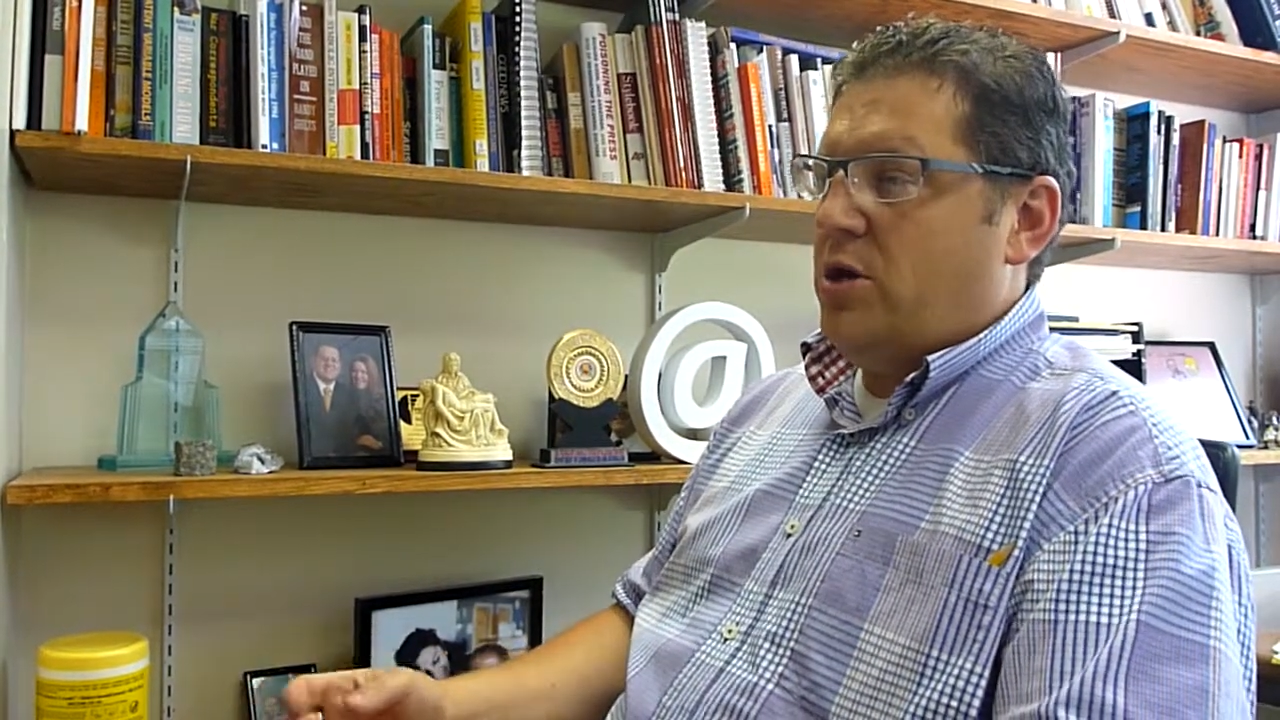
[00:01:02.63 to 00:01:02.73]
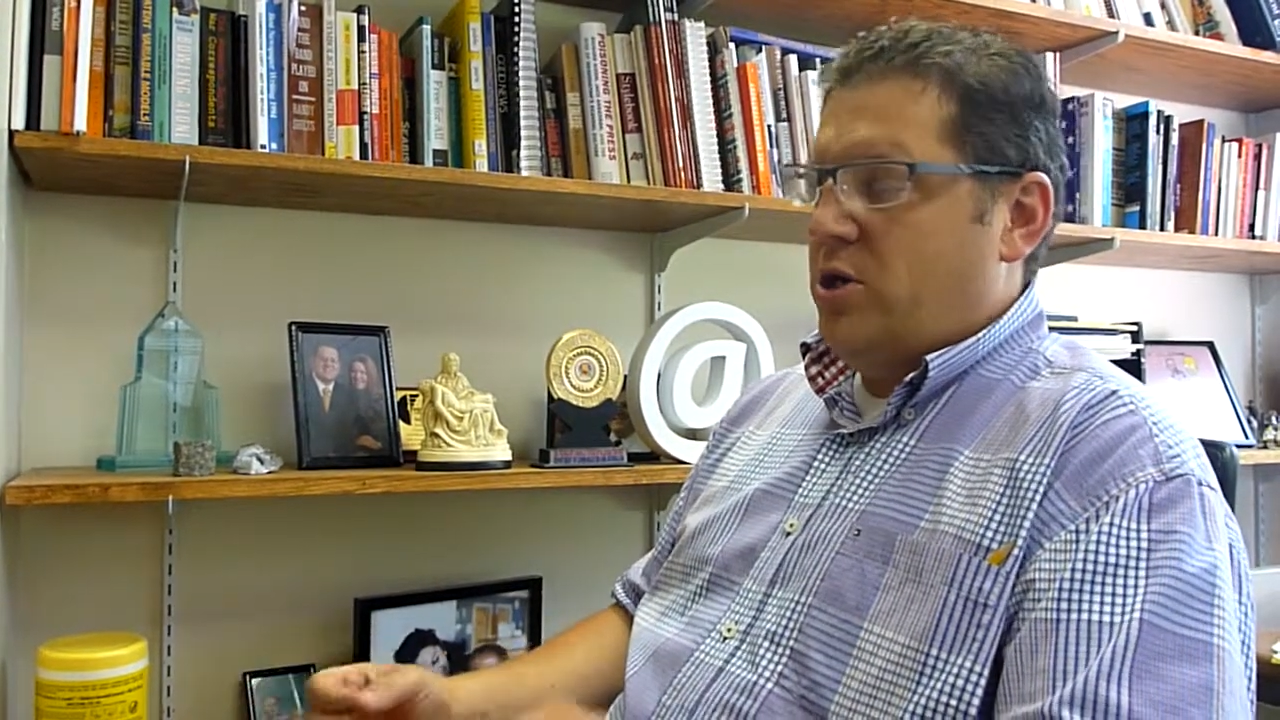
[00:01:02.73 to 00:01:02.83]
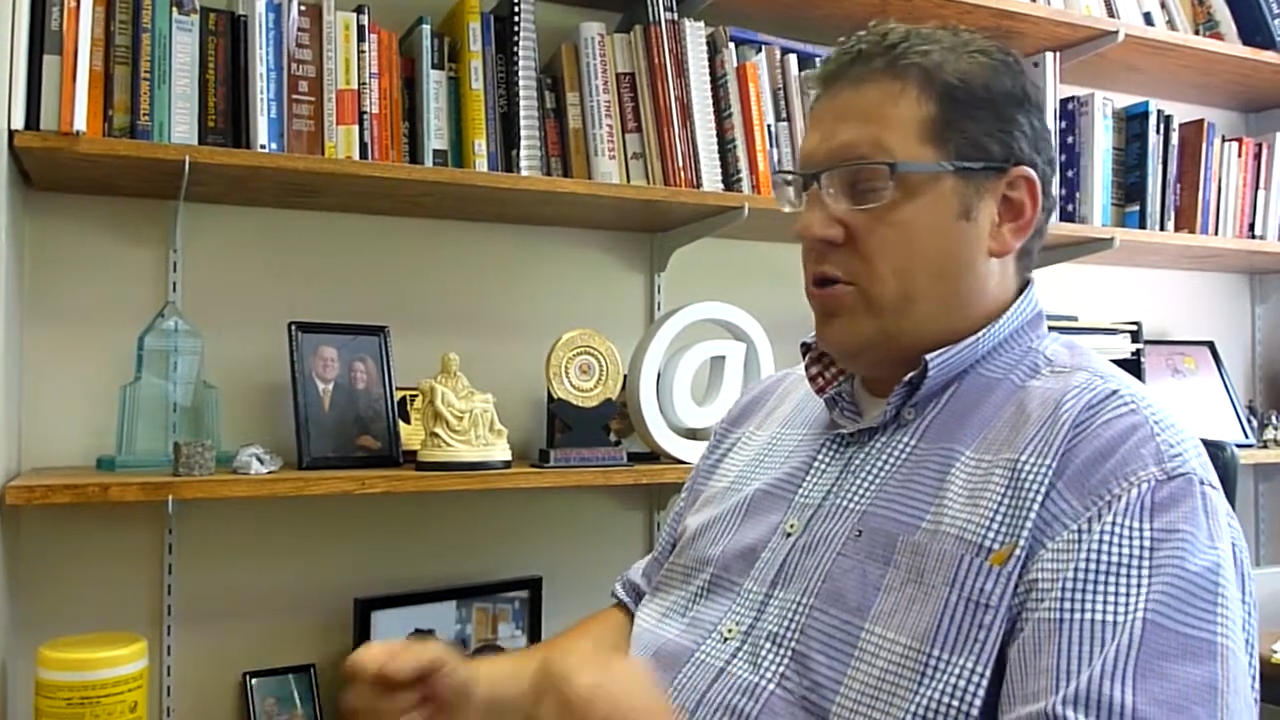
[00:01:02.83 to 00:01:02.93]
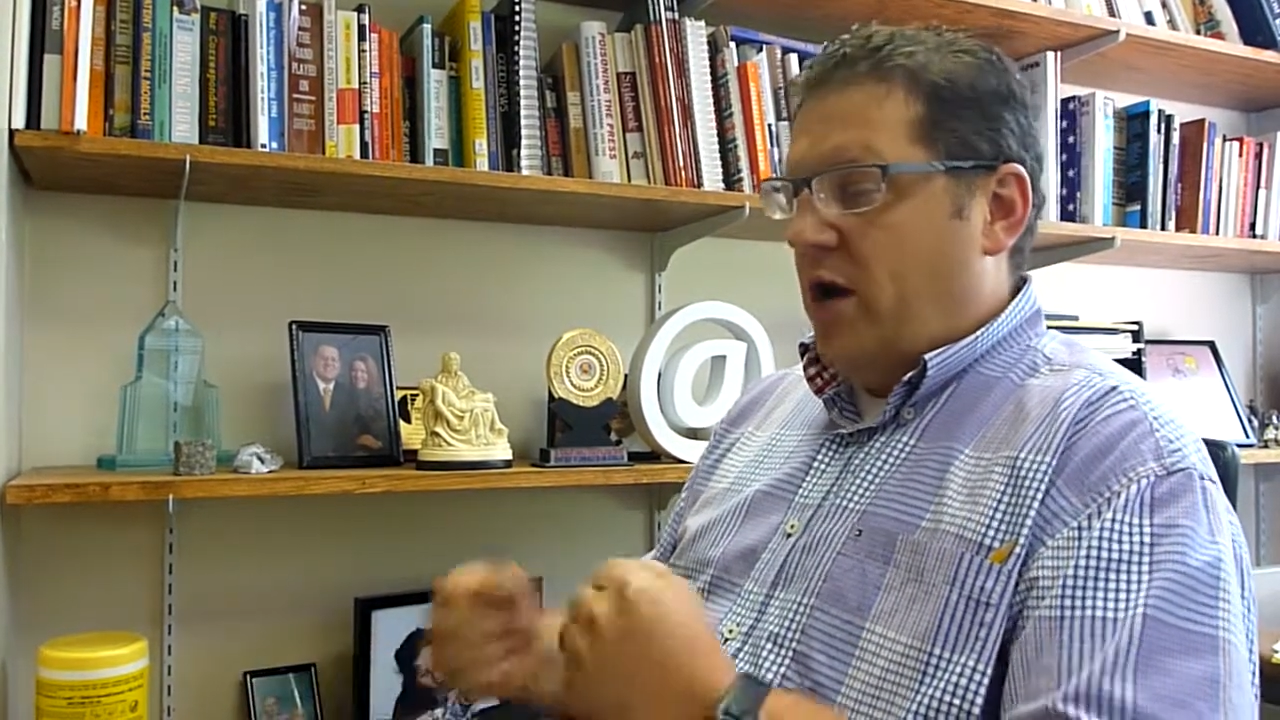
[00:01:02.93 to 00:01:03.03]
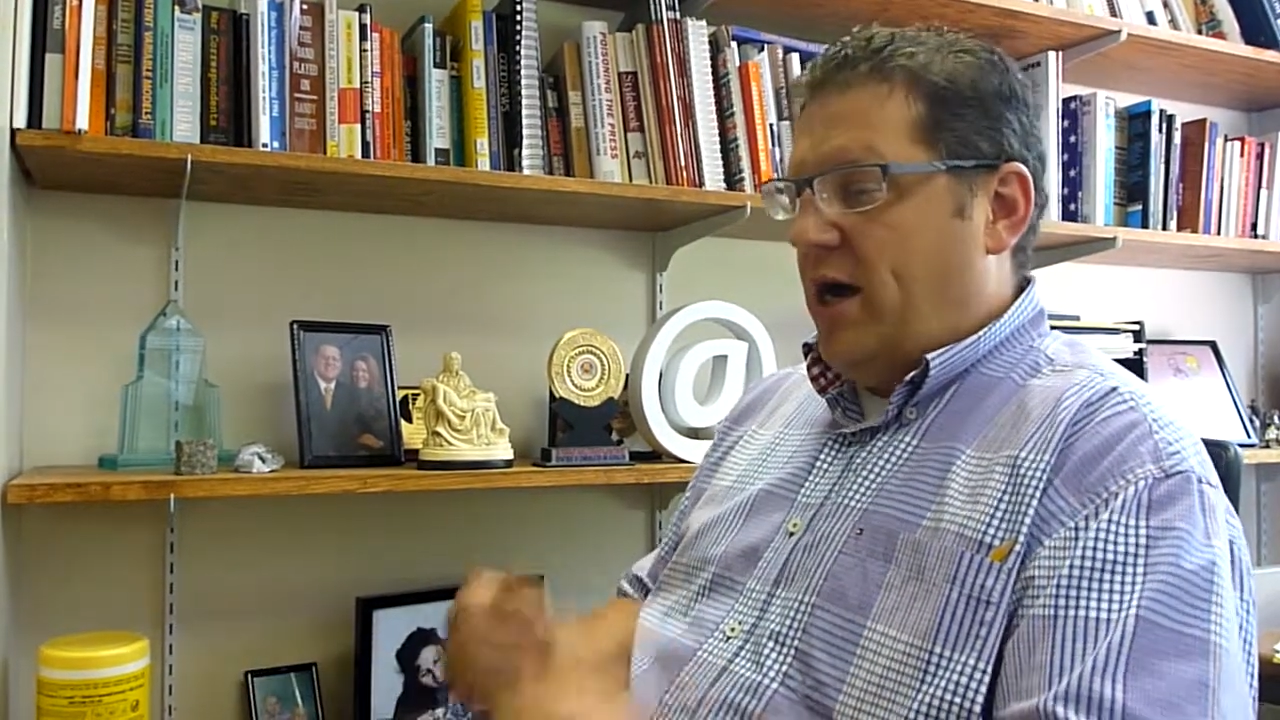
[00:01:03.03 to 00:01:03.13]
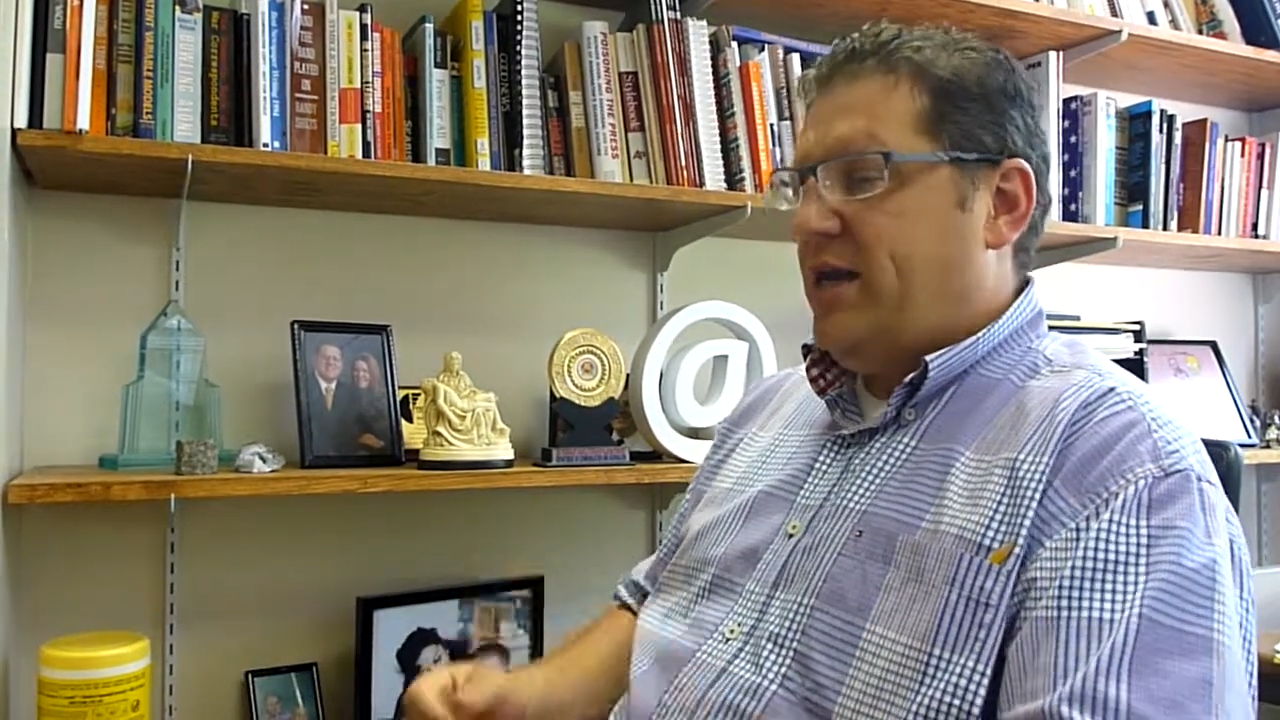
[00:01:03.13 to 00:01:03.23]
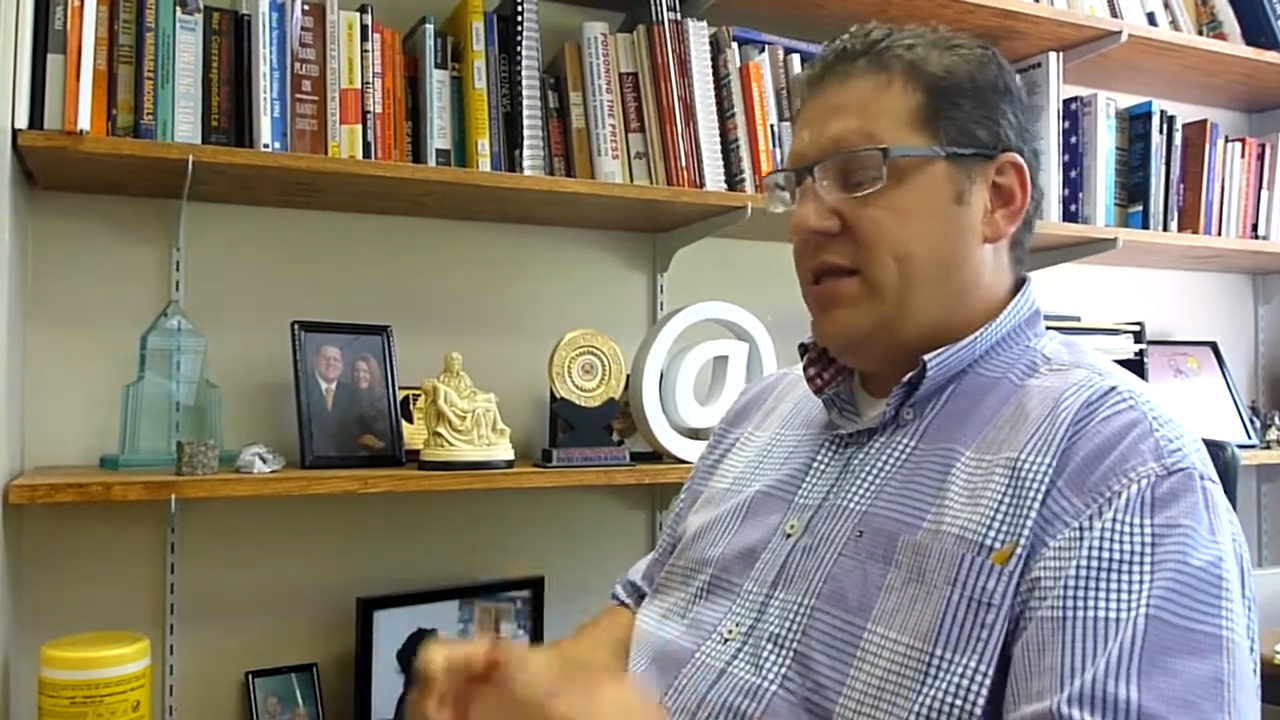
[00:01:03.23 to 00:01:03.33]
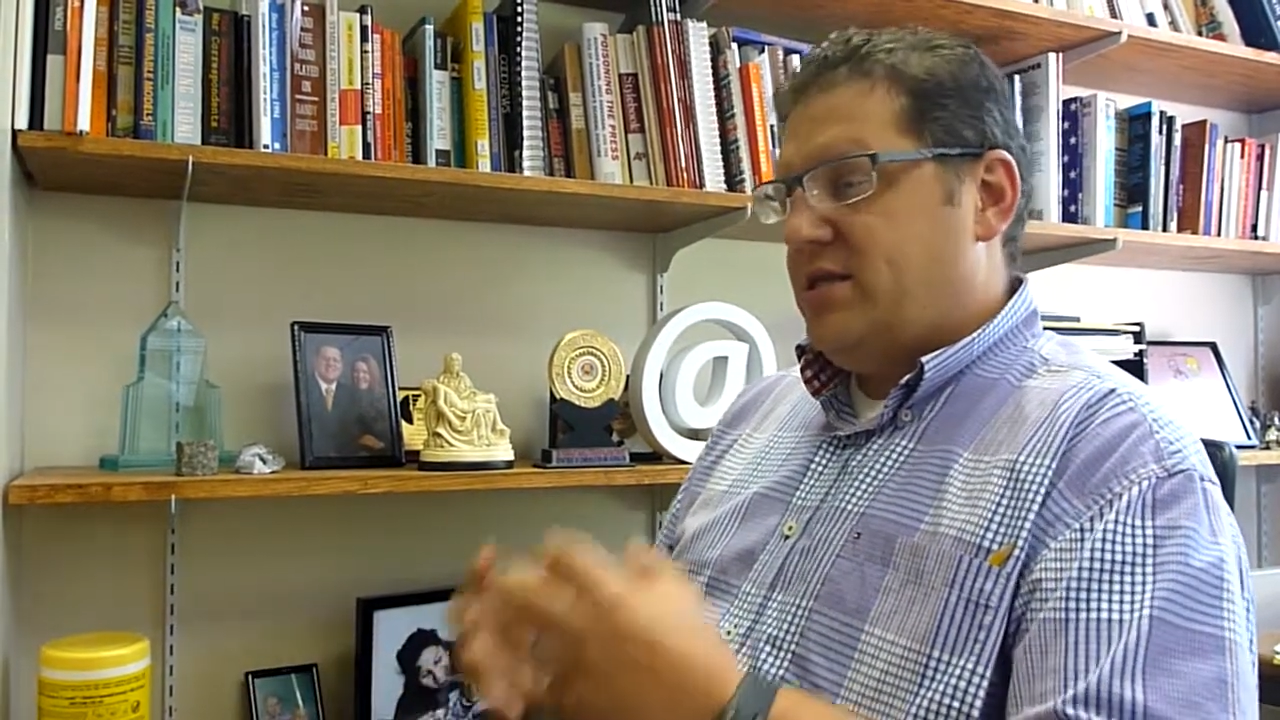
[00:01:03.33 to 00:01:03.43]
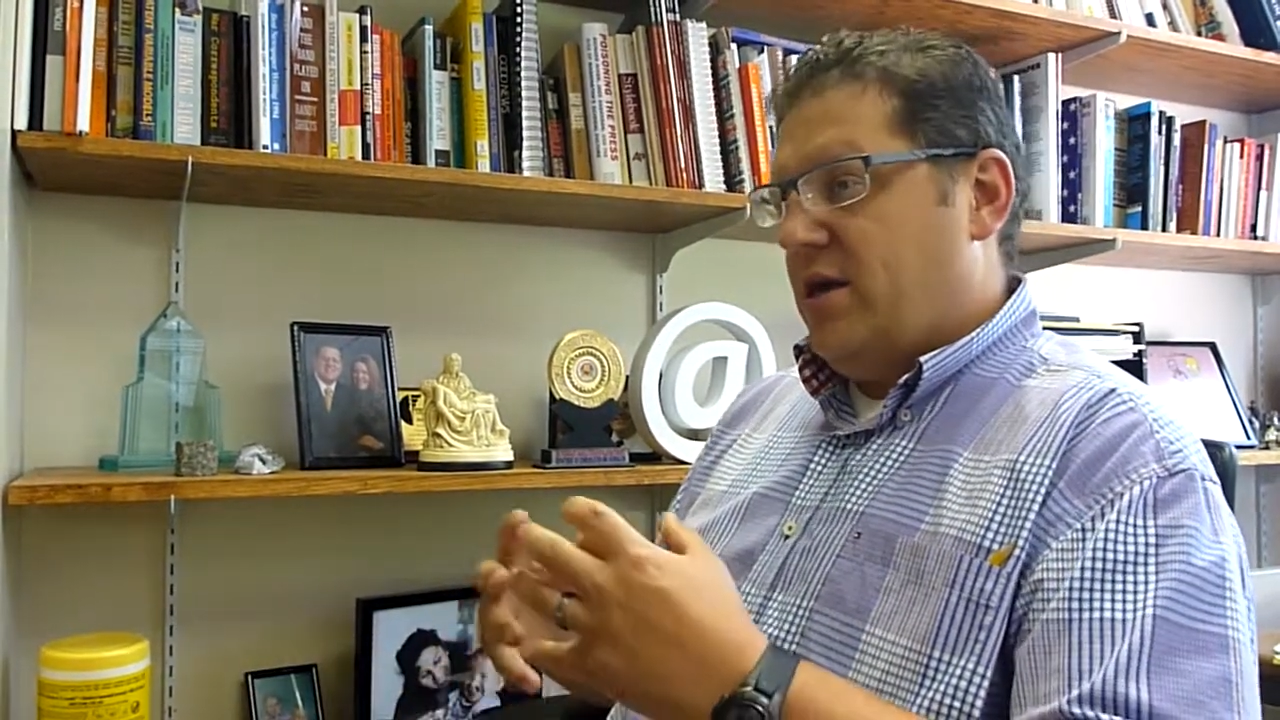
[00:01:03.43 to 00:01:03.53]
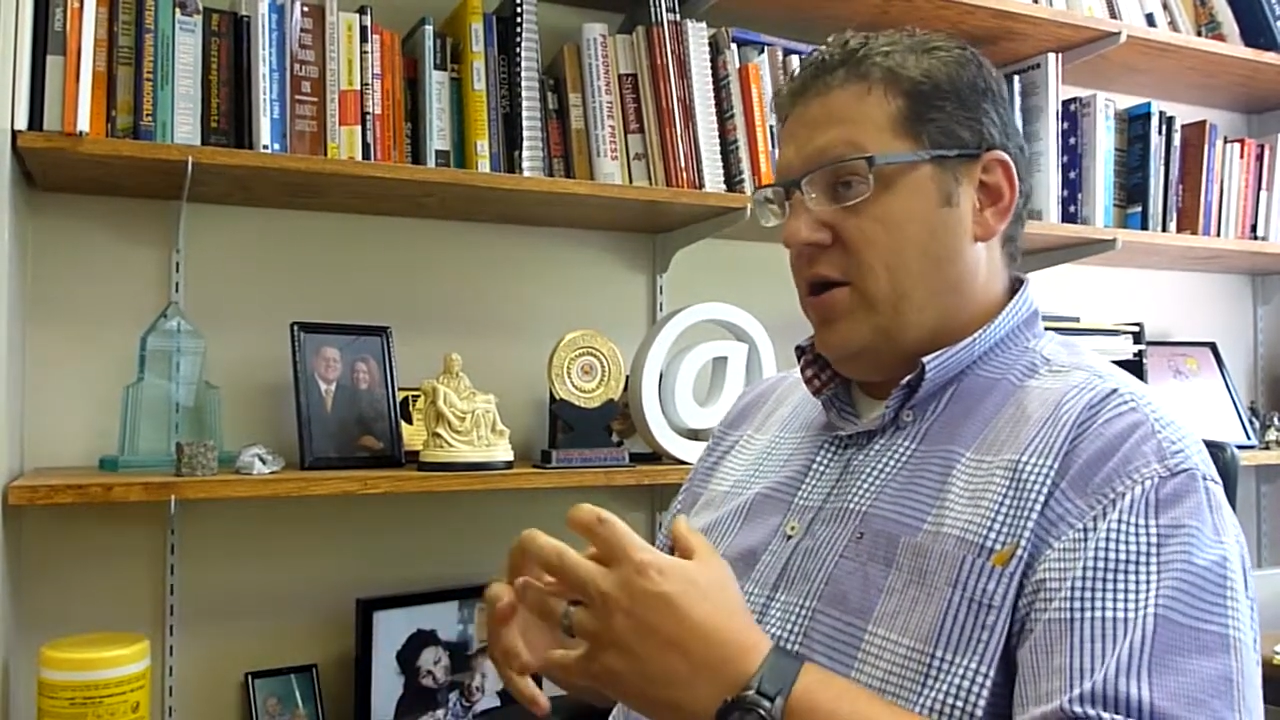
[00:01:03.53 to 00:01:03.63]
Your audience